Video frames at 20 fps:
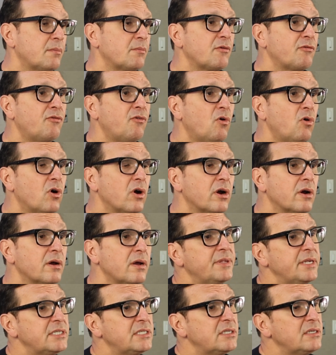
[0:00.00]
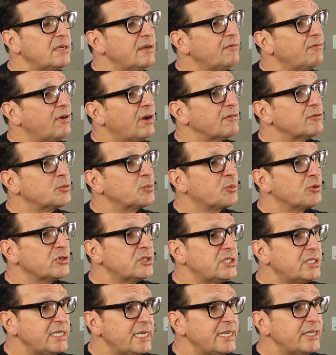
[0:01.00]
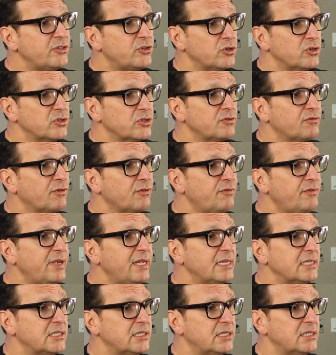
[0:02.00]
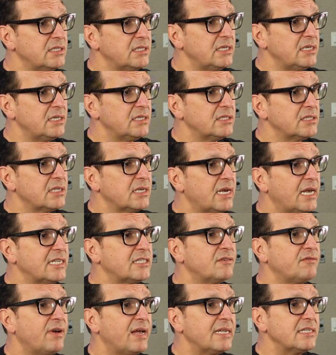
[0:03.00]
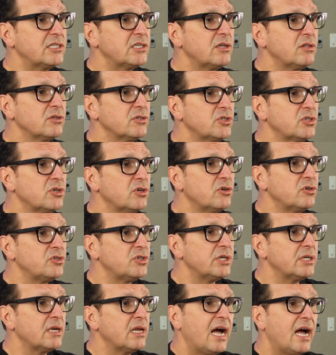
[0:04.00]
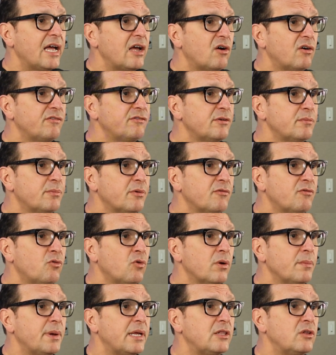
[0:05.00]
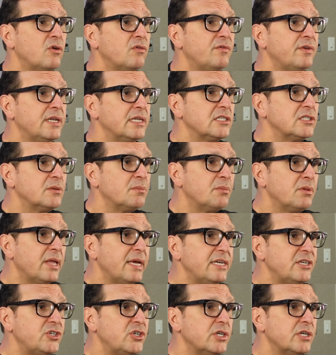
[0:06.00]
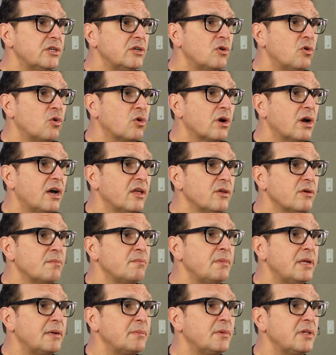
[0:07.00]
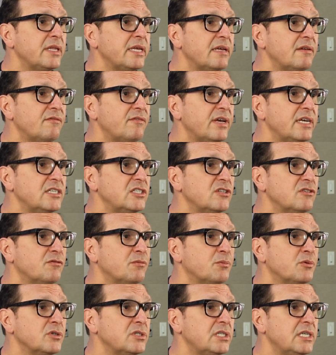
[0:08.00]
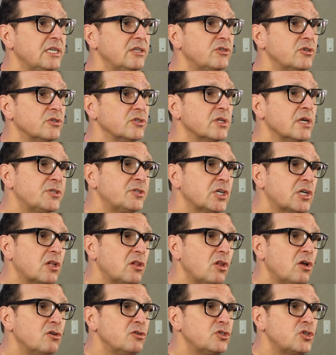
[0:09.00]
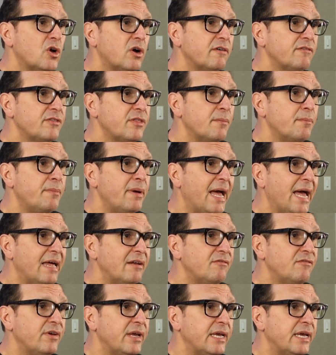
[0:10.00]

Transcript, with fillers: Number 4, this involves procedures for venous disease. As a vascular surgeon, I often perform endovenous ablation or other minimally invasive procedures to close off the bad